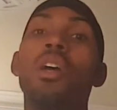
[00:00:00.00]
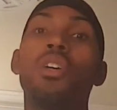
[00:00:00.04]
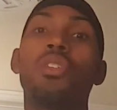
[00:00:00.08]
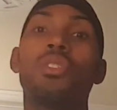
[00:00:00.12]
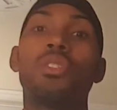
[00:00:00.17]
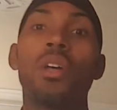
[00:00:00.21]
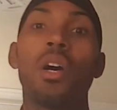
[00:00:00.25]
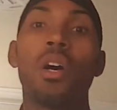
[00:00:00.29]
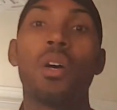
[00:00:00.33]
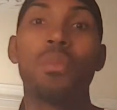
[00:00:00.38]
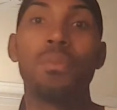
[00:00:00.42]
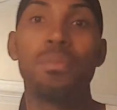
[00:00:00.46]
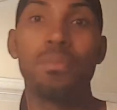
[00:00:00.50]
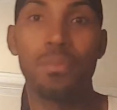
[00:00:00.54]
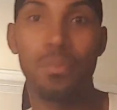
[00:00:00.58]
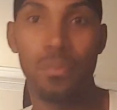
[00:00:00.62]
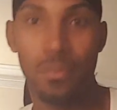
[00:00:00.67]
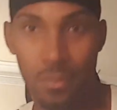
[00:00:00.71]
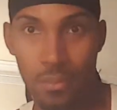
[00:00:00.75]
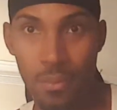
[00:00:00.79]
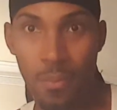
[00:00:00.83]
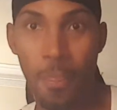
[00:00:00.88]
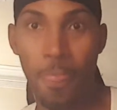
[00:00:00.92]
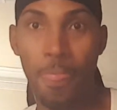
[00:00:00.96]
So,
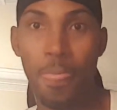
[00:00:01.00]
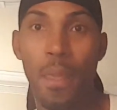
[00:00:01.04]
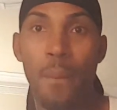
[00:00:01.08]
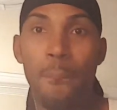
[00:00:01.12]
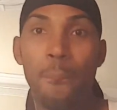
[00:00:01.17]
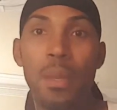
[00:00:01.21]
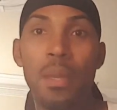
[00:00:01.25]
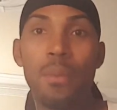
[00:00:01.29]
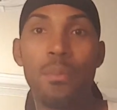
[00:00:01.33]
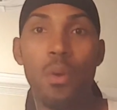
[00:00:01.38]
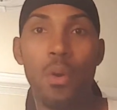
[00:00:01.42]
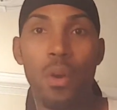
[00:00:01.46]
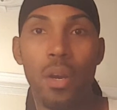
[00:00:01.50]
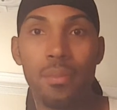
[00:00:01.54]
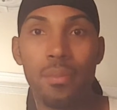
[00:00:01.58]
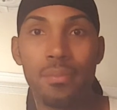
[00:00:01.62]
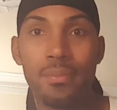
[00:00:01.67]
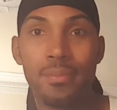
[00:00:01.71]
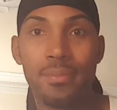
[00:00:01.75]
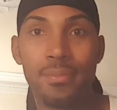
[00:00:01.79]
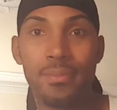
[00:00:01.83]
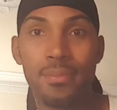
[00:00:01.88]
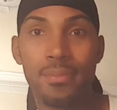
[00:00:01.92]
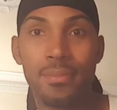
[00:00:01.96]
be more.
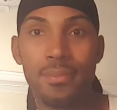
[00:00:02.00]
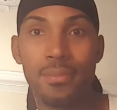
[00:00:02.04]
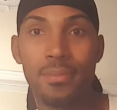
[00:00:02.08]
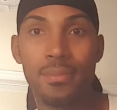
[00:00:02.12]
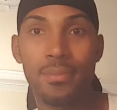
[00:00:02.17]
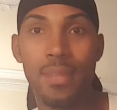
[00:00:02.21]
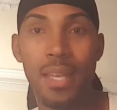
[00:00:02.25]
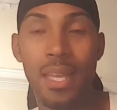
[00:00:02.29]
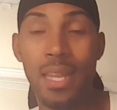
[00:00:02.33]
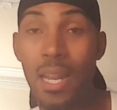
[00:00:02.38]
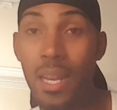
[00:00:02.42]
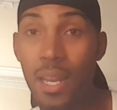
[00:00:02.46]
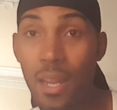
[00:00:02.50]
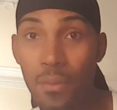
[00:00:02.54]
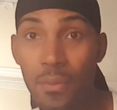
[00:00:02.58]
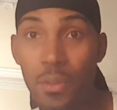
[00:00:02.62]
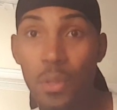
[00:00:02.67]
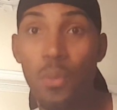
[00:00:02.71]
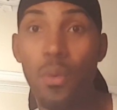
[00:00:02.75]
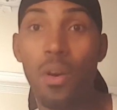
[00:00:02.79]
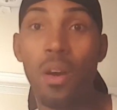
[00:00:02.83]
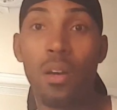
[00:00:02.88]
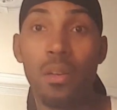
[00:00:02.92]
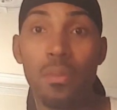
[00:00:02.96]
And I love
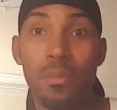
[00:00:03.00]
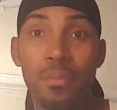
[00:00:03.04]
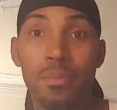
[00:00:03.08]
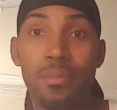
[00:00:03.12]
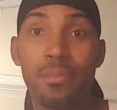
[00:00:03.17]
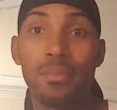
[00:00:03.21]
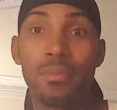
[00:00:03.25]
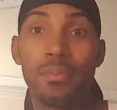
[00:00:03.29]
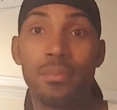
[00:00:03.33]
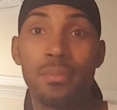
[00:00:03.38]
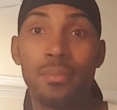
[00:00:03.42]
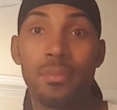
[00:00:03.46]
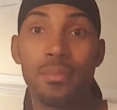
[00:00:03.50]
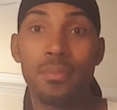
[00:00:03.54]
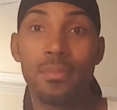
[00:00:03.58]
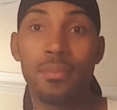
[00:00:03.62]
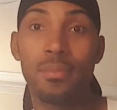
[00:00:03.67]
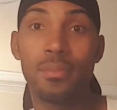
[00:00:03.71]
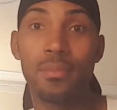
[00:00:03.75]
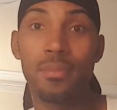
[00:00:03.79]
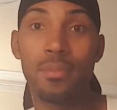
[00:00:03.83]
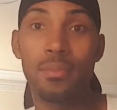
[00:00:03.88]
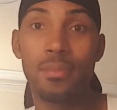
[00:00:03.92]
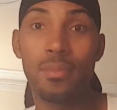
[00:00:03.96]
you all.
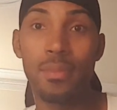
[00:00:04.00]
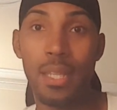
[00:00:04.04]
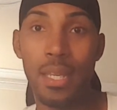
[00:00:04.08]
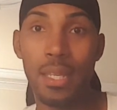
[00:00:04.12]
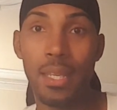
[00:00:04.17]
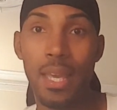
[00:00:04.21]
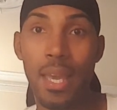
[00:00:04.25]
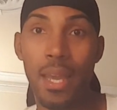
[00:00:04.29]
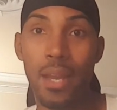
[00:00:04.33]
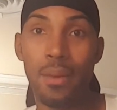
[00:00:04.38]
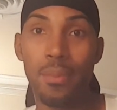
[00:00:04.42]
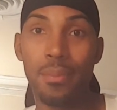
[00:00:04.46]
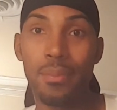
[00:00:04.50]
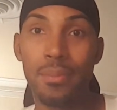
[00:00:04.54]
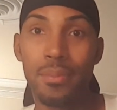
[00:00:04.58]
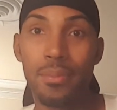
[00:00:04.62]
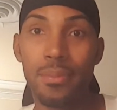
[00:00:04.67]
Take care.